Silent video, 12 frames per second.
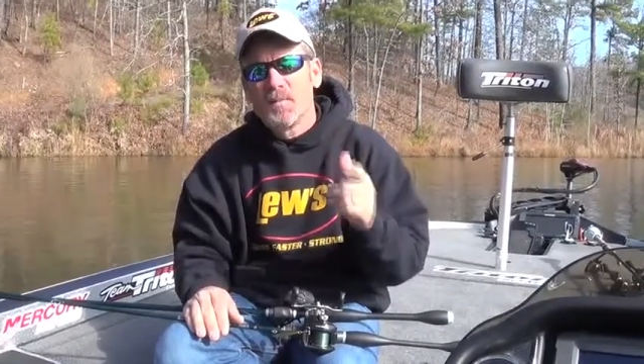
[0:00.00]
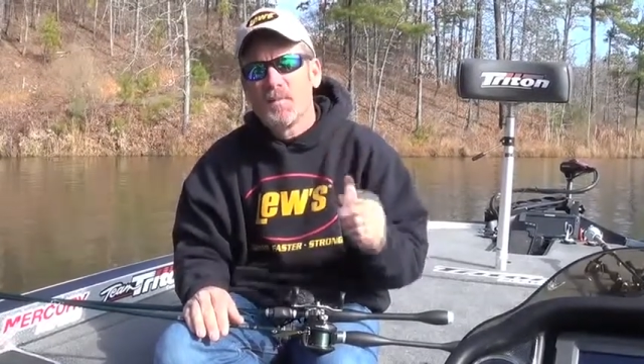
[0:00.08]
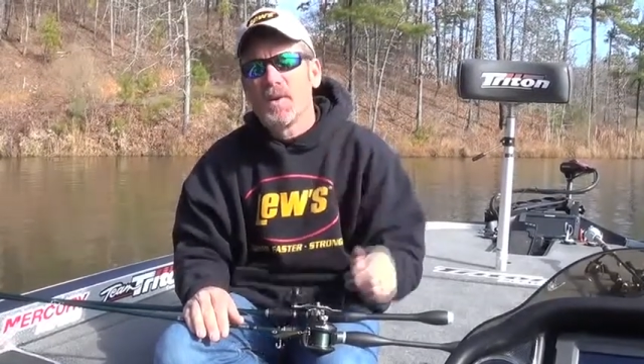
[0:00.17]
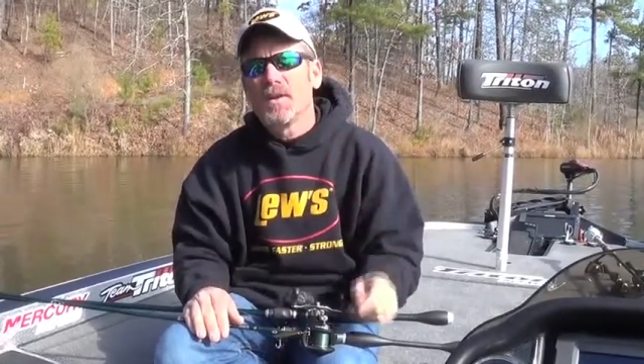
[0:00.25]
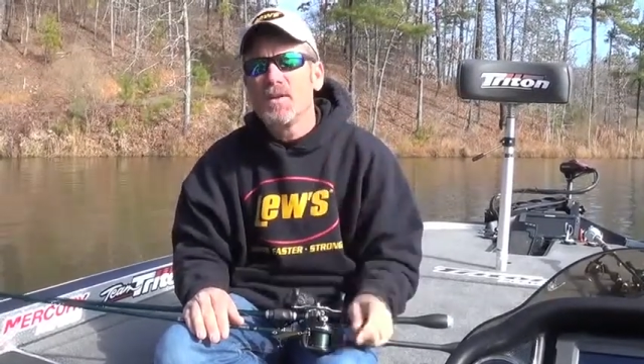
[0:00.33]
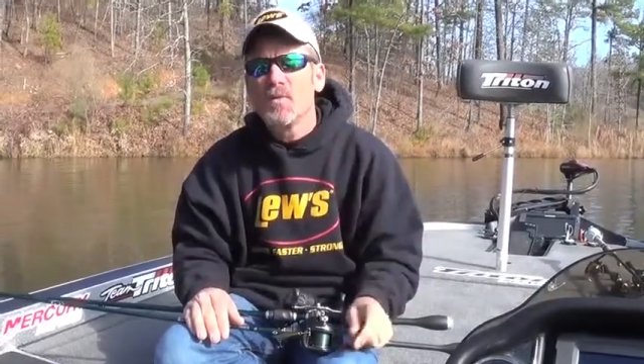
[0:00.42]

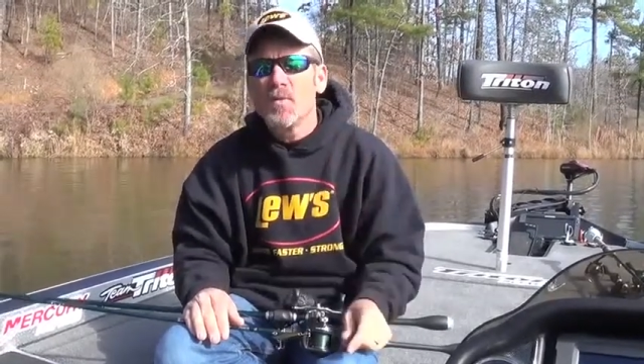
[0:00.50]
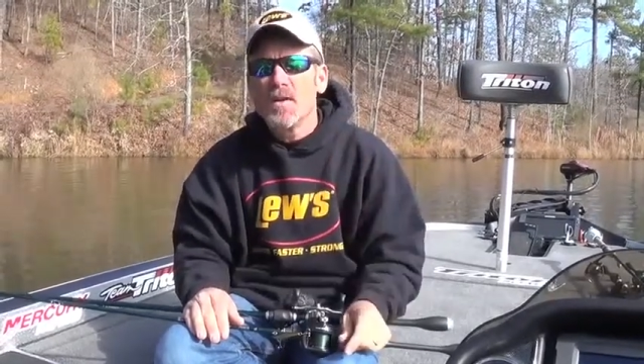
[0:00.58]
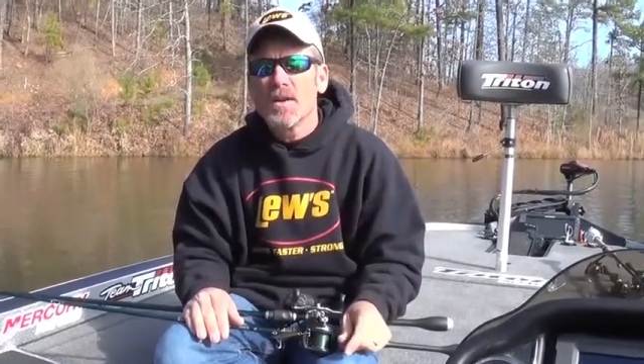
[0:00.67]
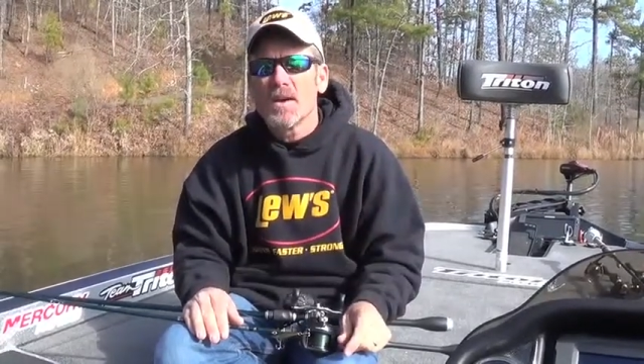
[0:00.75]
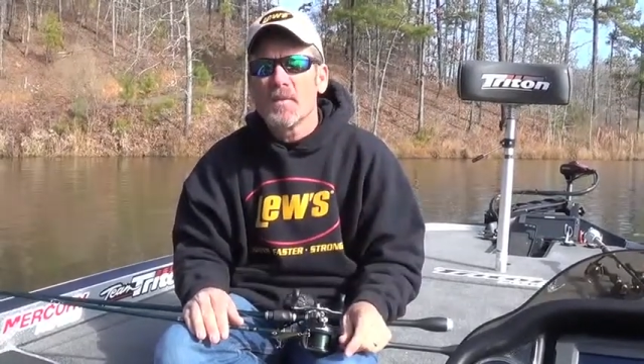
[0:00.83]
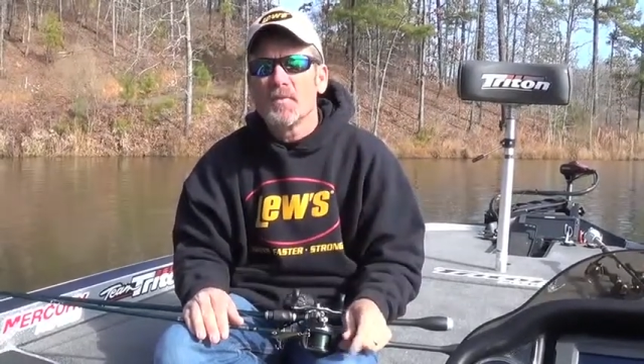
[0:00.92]
Pick you
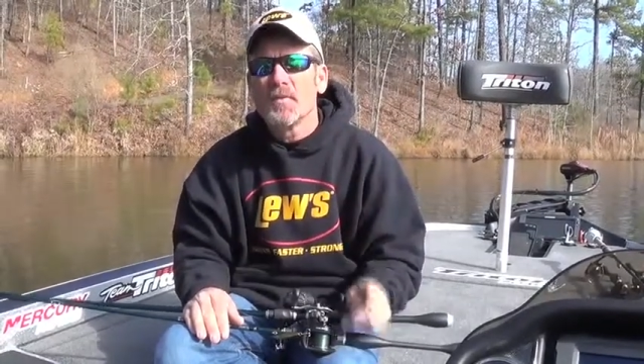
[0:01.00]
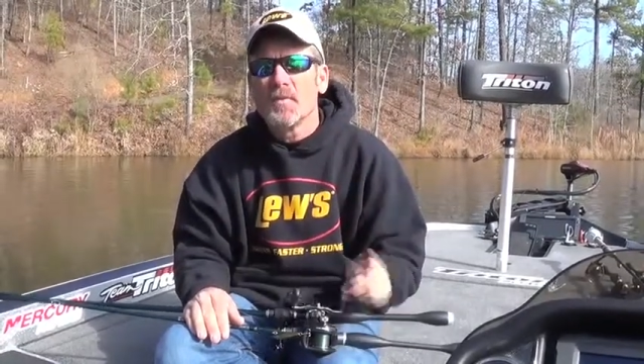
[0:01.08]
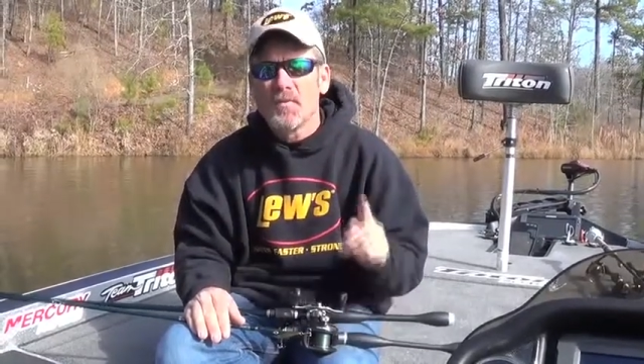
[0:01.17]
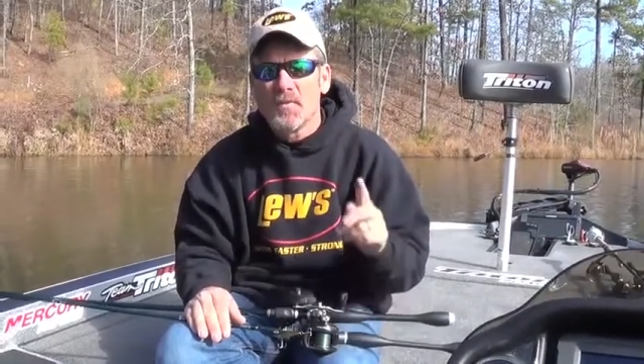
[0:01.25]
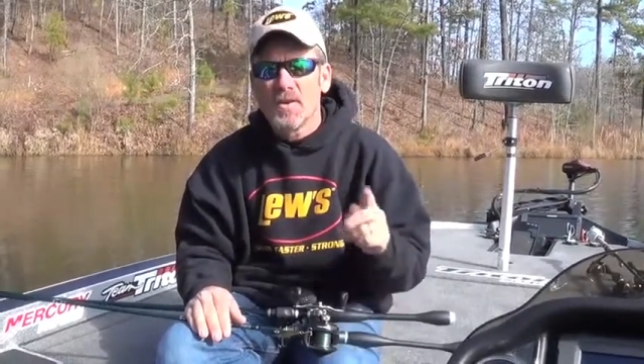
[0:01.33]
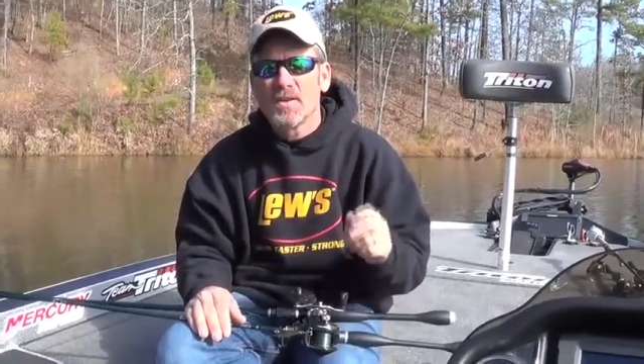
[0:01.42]
one up,
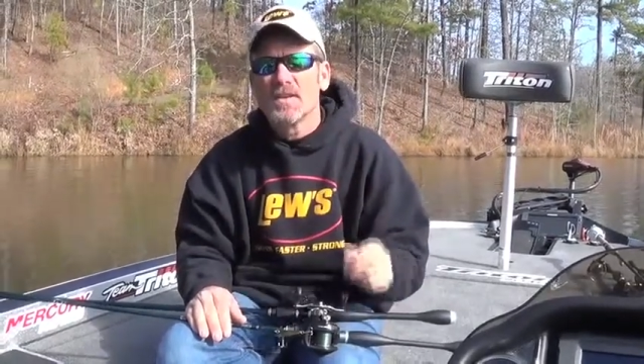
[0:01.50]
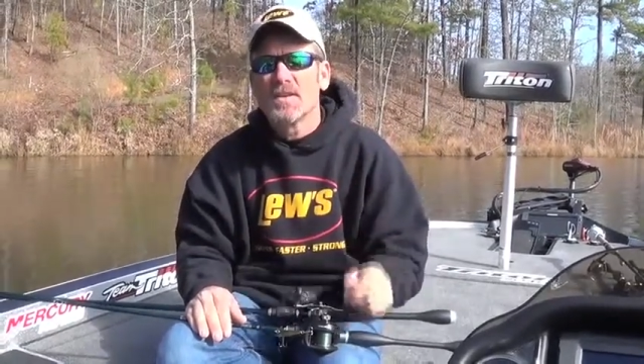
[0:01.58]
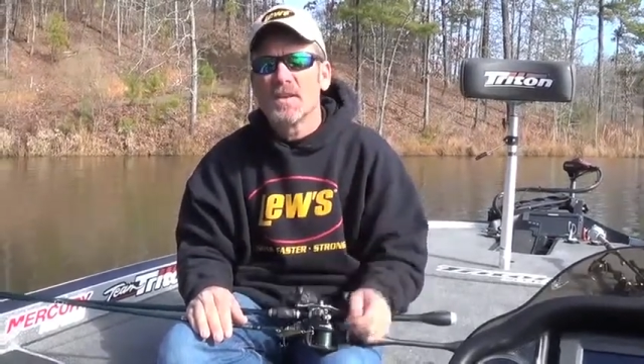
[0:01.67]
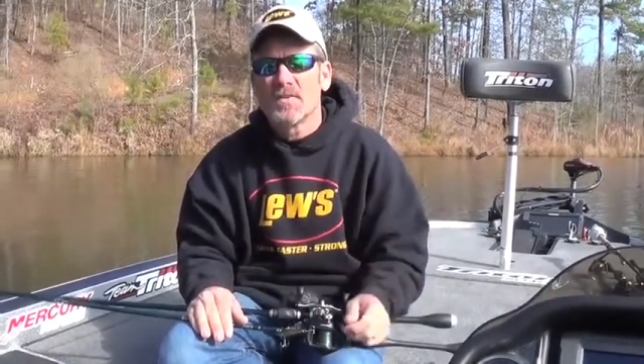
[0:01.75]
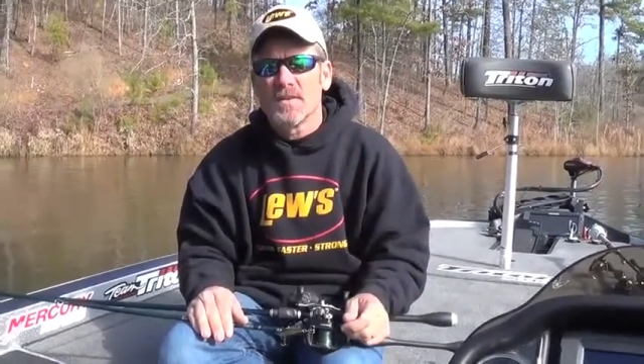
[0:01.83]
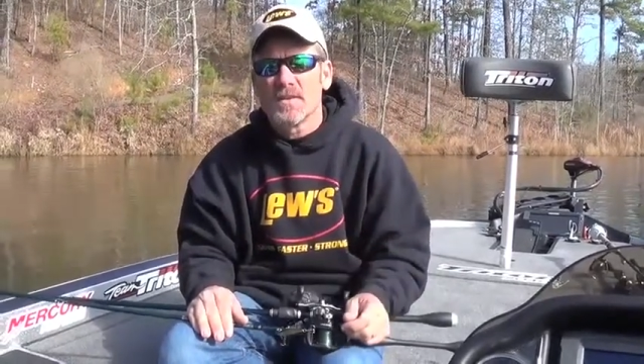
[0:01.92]
feel the
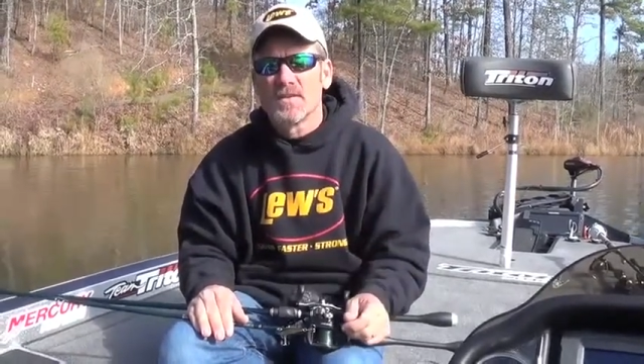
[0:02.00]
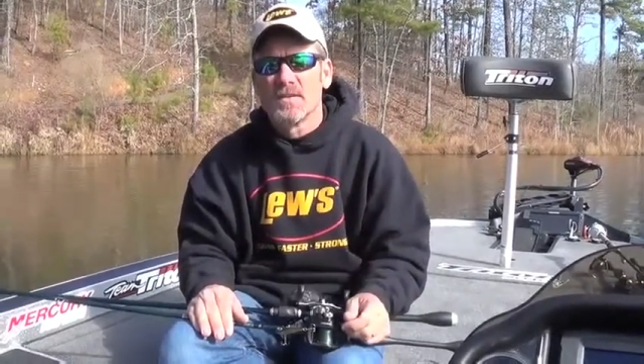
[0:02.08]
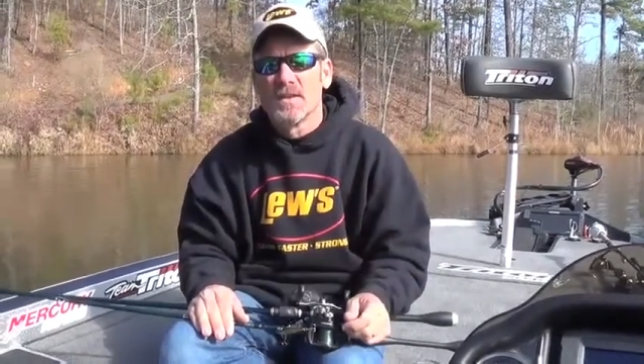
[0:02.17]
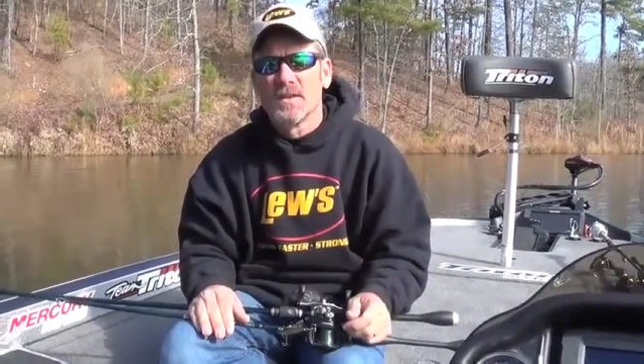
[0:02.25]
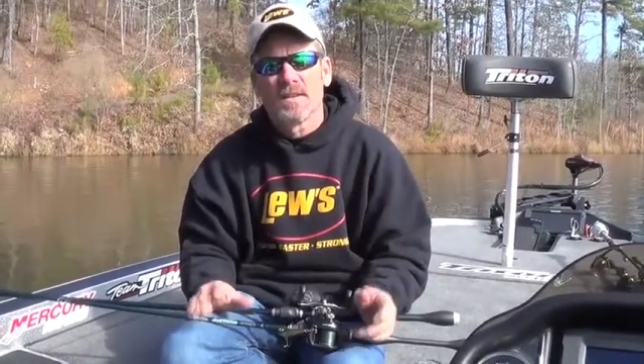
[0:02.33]
difference.